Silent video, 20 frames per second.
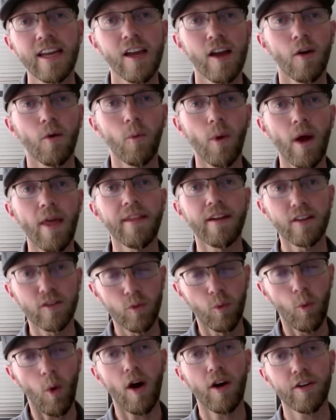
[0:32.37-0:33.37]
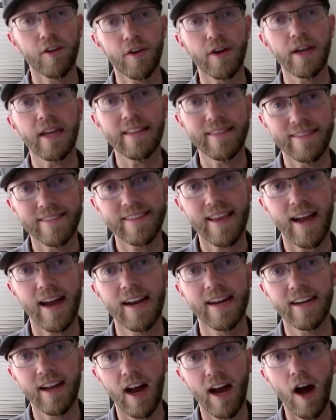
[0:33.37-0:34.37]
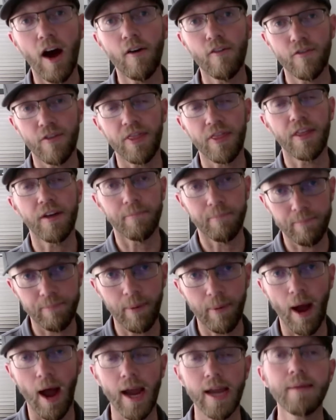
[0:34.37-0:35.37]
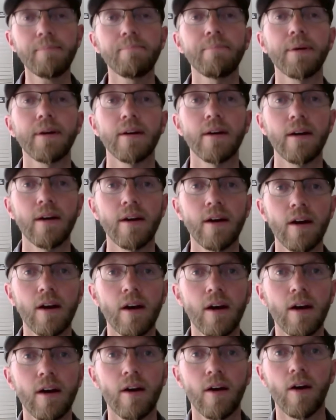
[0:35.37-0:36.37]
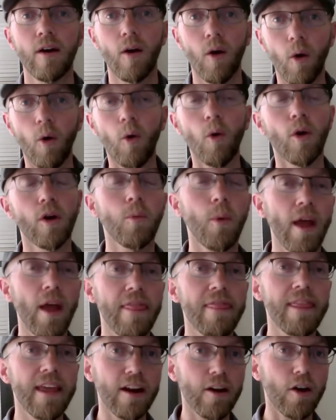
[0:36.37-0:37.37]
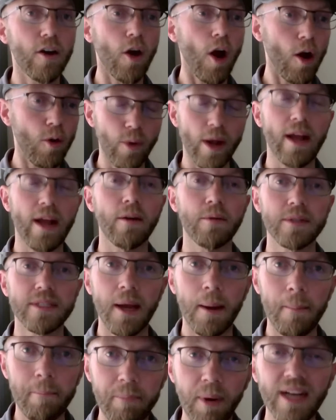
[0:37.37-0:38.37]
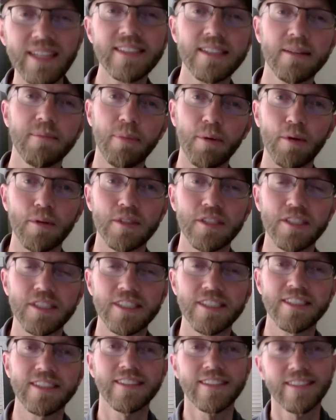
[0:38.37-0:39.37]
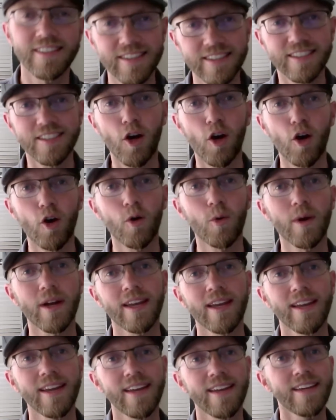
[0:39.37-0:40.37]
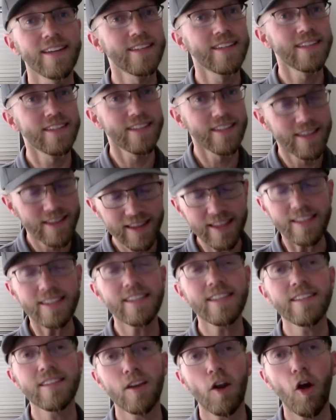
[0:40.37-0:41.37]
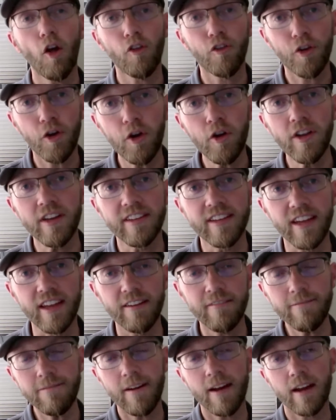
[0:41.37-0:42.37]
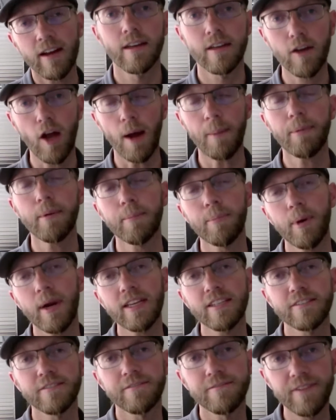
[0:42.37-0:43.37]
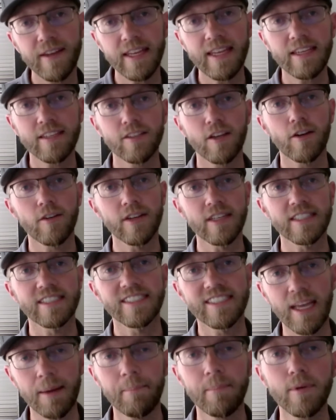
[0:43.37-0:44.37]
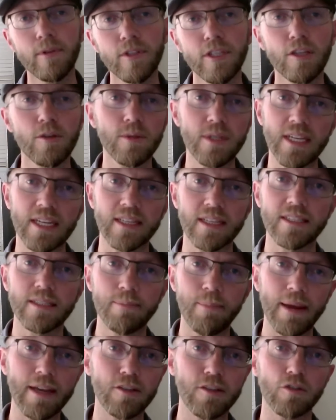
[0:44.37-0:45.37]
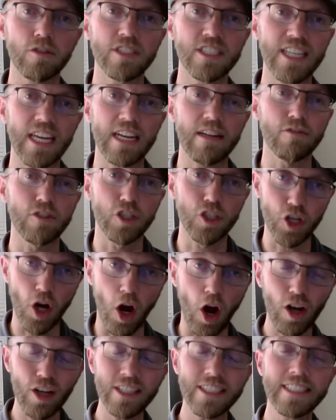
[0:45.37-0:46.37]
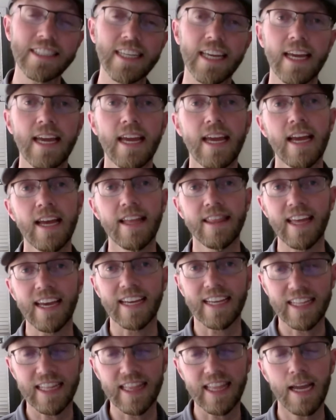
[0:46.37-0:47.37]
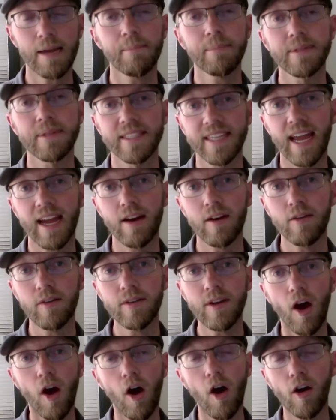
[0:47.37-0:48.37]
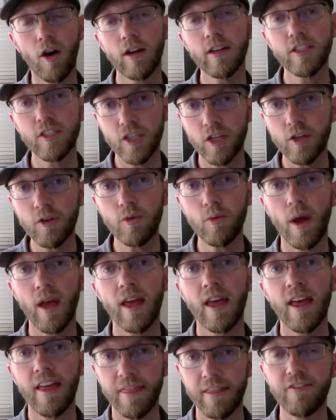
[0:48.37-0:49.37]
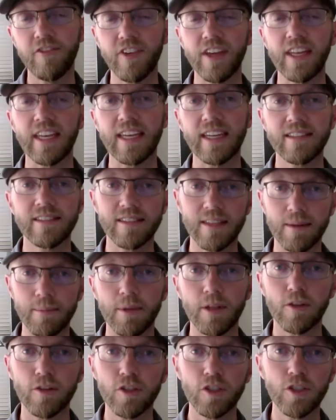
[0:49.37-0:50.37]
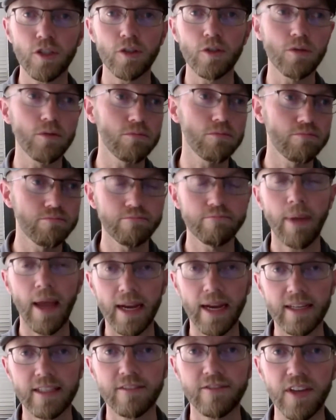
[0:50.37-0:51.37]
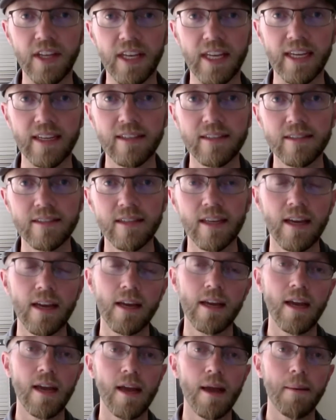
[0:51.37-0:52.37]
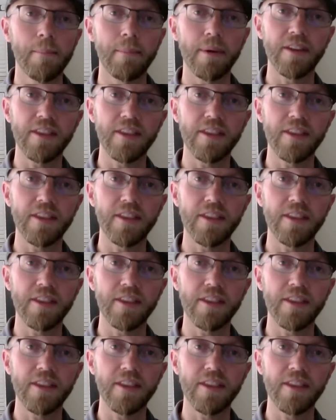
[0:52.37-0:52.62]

when there's water inside of the pipe or when they're around combustibles. So this is an alternative. Copper press fittings are assembled using a special set of jaws that clamp down onto the fitting, similar to PEX fittings, but